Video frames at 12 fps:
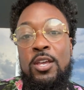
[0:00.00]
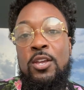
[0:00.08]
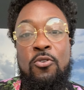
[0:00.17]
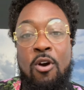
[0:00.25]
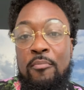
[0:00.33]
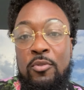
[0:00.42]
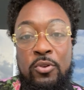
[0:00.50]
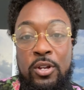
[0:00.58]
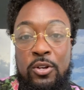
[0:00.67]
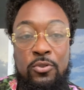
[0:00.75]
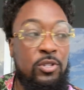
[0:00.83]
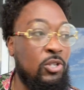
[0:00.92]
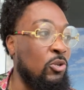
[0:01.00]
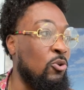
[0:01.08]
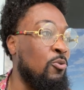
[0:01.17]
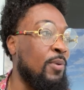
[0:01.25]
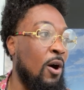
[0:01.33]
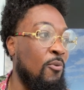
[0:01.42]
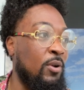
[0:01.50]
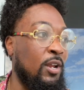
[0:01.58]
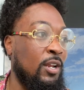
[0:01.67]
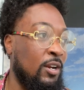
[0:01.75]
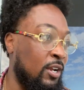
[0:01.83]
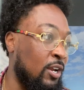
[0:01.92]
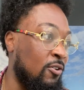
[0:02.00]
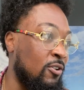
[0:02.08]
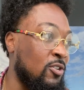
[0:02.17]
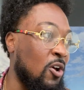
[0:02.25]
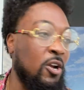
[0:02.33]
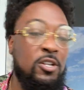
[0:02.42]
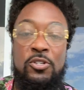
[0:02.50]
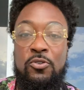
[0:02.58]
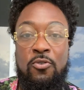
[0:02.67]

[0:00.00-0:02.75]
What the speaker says: I'm new to YouTube. I don't want to get on here and talking too